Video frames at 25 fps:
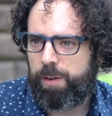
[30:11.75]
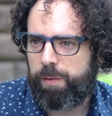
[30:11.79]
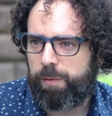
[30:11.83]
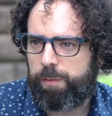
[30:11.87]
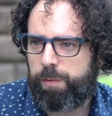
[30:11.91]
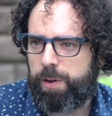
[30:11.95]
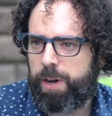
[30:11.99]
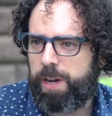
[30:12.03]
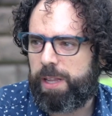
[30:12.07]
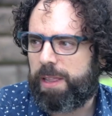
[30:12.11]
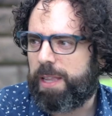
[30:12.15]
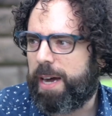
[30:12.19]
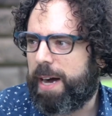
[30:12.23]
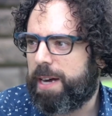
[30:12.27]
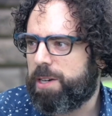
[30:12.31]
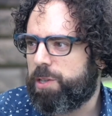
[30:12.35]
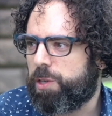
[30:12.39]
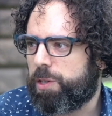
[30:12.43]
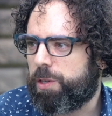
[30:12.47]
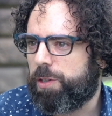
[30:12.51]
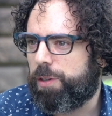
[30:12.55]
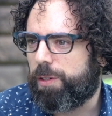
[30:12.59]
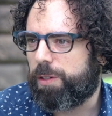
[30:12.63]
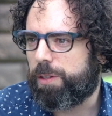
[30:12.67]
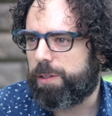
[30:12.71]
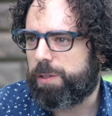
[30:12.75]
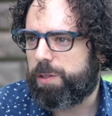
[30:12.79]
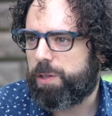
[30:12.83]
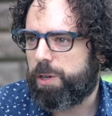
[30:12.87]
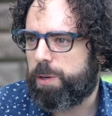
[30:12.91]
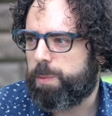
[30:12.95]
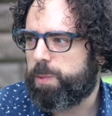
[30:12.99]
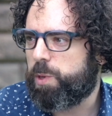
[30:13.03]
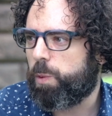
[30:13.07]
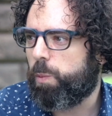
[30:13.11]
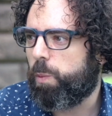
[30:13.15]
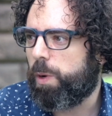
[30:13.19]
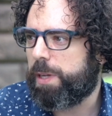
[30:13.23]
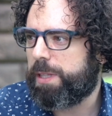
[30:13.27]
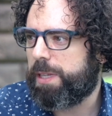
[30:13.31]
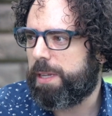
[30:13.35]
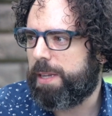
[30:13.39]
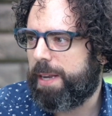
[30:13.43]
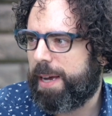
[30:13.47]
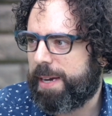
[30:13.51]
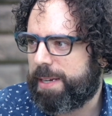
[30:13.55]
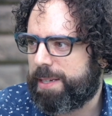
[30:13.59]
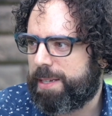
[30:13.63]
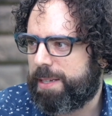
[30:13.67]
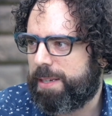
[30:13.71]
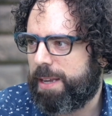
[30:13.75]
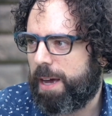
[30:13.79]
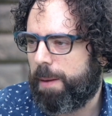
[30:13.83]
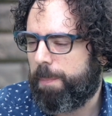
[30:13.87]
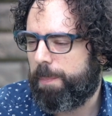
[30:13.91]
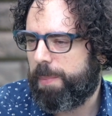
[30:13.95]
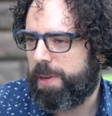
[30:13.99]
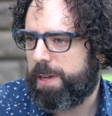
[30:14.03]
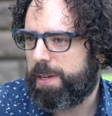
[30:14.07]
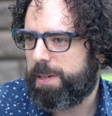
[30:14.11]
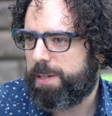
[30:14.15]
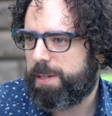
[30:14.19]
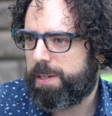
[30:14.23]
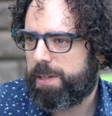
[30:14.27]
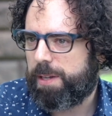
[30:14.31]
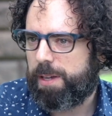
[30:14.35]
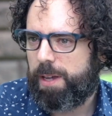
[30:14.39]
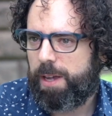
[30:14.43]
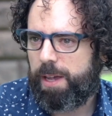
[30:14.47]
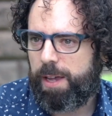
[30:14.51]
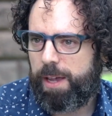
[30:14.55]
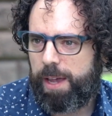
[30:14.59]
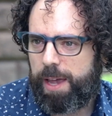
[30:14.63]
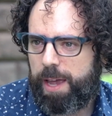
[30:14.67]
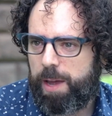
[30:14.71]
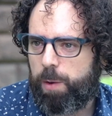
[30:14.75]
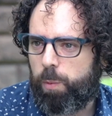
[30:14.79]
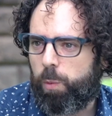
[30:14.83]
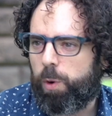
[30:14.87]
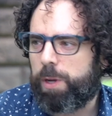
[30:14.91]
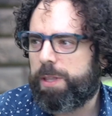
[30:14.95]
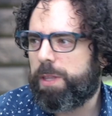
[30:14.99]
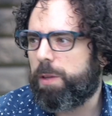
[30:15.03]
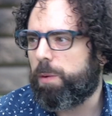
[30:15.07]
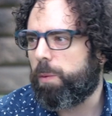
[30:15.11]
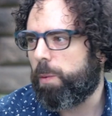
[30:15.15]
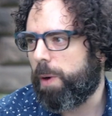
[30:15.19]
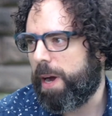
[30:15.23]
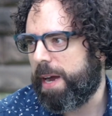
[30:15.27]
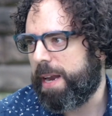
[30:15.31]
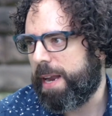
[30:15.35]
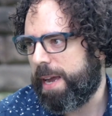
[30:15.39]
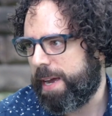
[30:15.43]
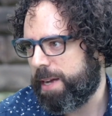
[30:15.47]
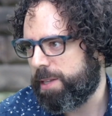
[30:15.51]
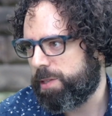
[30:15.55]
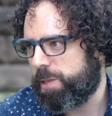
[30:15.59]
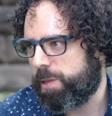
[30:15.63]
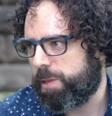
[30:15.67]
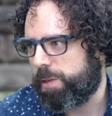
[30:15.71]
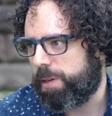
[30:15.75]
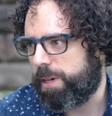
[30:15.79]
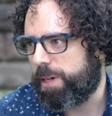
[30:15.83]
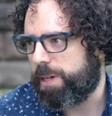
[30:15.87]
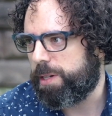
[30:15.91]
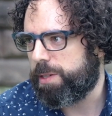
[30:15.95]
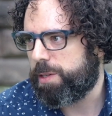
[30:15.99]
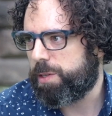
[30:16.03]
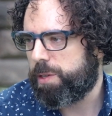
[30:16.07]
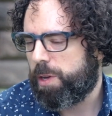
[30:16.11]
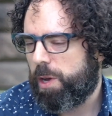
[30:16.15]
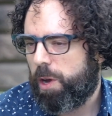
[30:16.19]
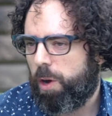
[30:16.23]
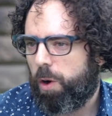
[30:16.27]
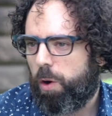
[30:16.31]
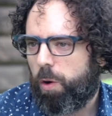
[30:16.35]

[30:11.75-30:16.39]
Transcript: very logical in terms of what the next step is and what the right answer is?